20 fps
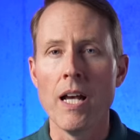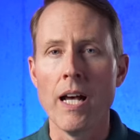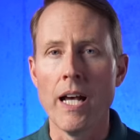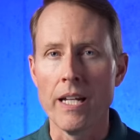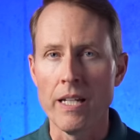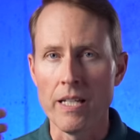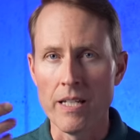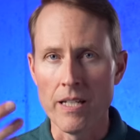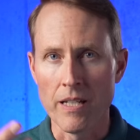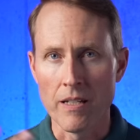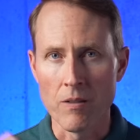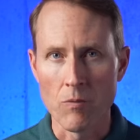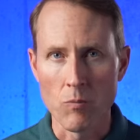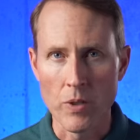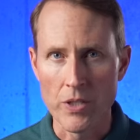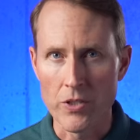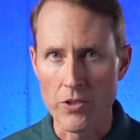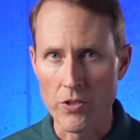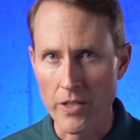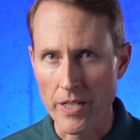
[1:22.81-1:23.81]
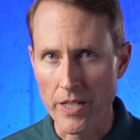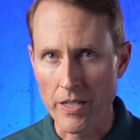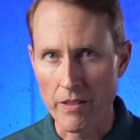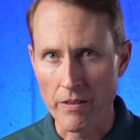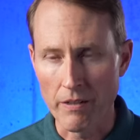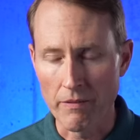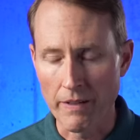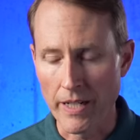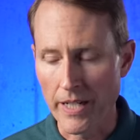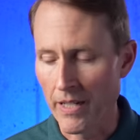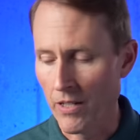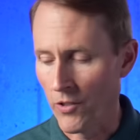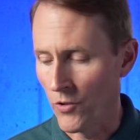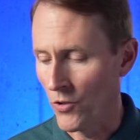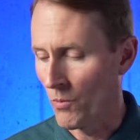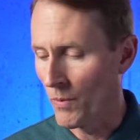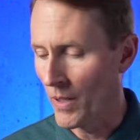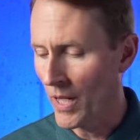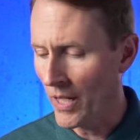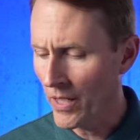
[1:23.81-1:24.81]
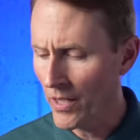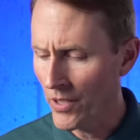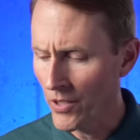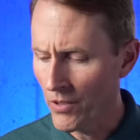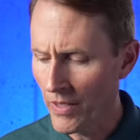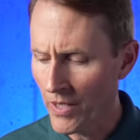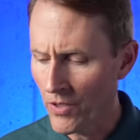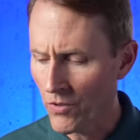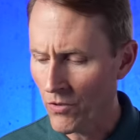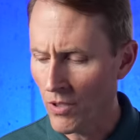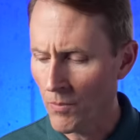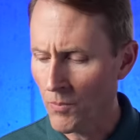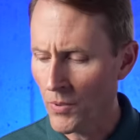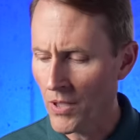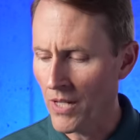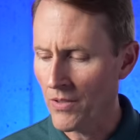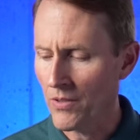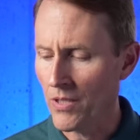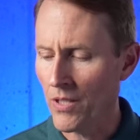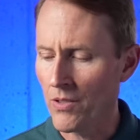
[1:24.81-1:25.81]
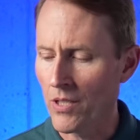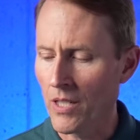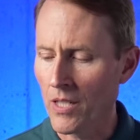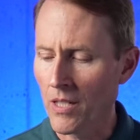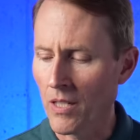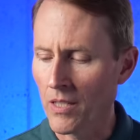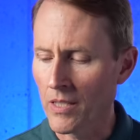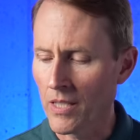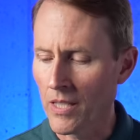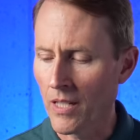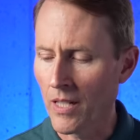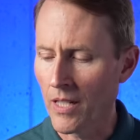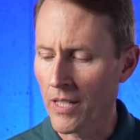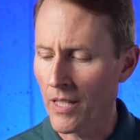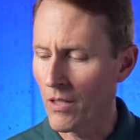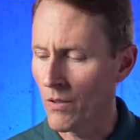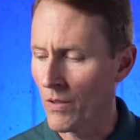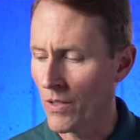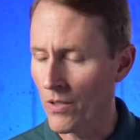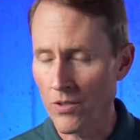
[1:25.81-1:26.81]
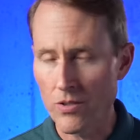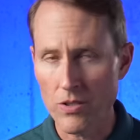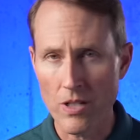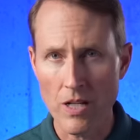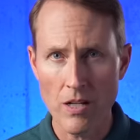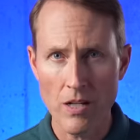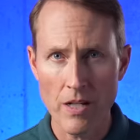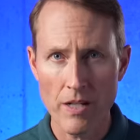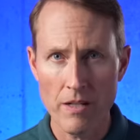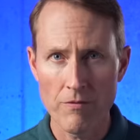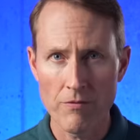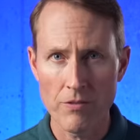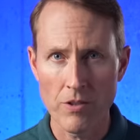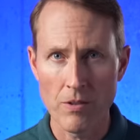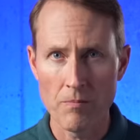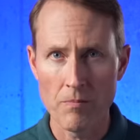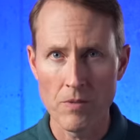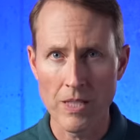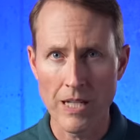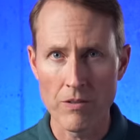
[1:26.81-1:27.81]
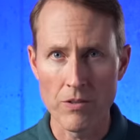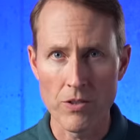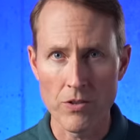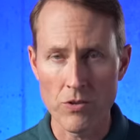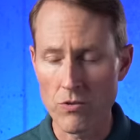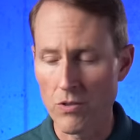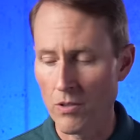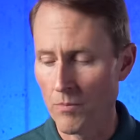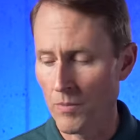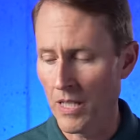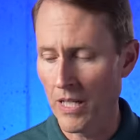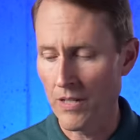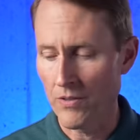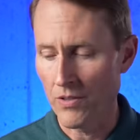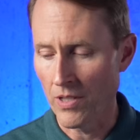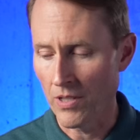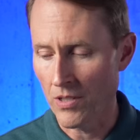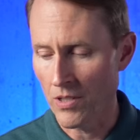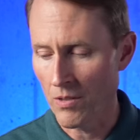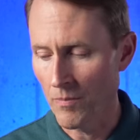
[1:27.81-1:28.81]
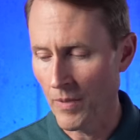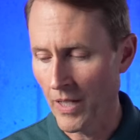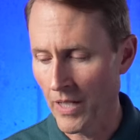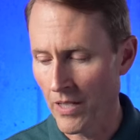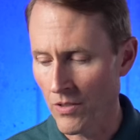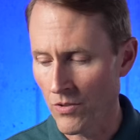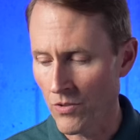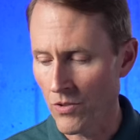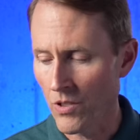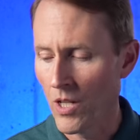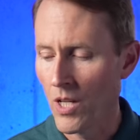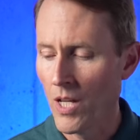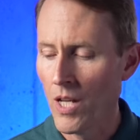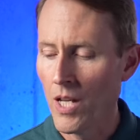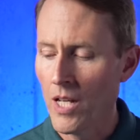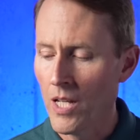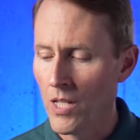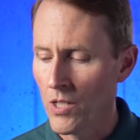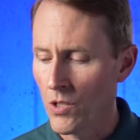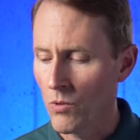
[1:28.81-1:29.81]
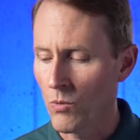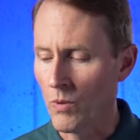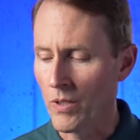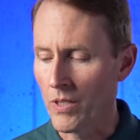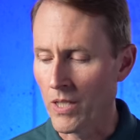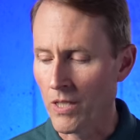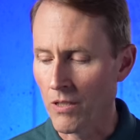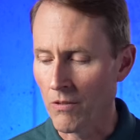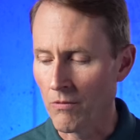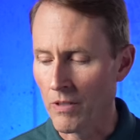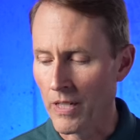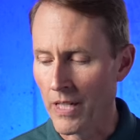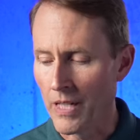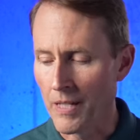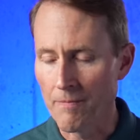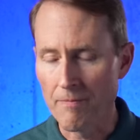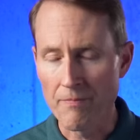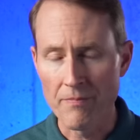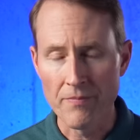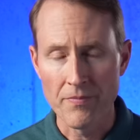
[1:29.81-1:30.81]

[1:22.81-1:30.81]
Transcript: And again, what you're hearing right here. So we're not gonna do any sort of processing on the audio aside from loudness normalizing it to minus twenty-three.